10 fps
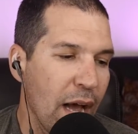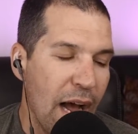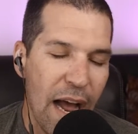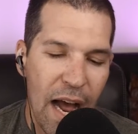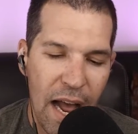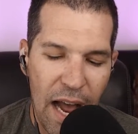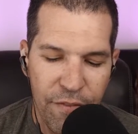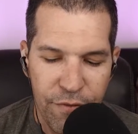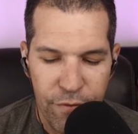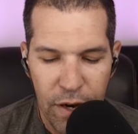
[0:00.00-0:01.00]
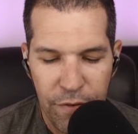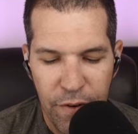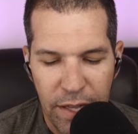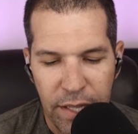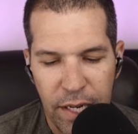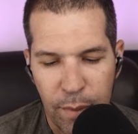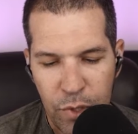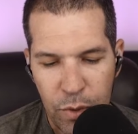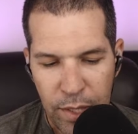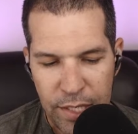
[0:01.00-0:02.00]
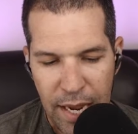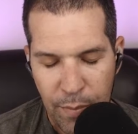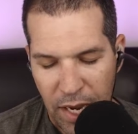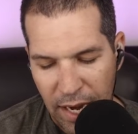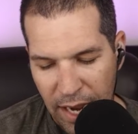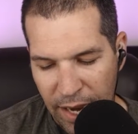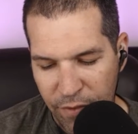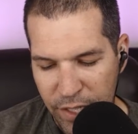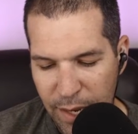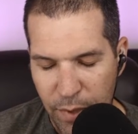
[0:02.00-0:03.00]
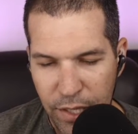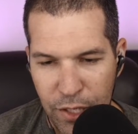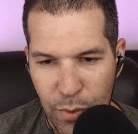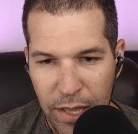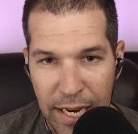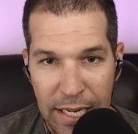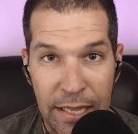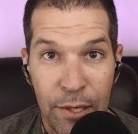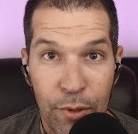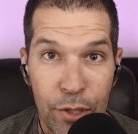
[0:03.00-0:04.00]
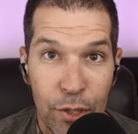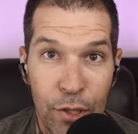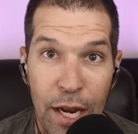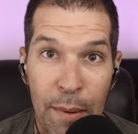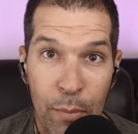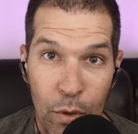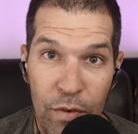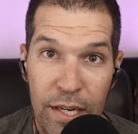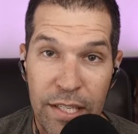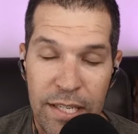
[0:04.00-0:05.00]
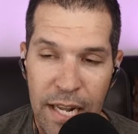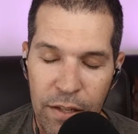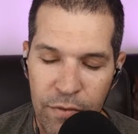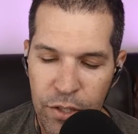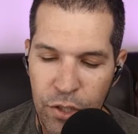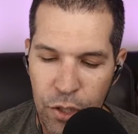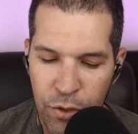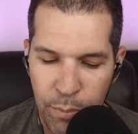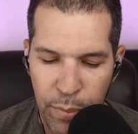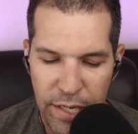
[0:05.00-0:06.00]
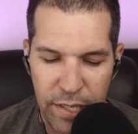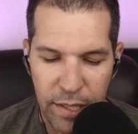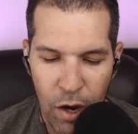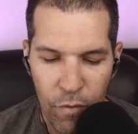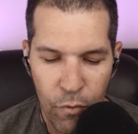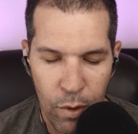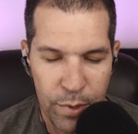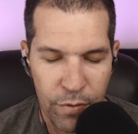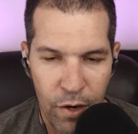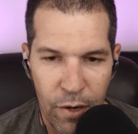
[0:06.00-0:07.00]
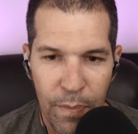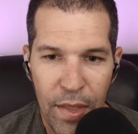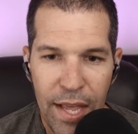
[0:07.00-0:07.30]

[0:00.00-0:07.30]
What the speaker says: I've finally come to accept, and I've accepted this with literature and movies and television shows and basically all forms of art,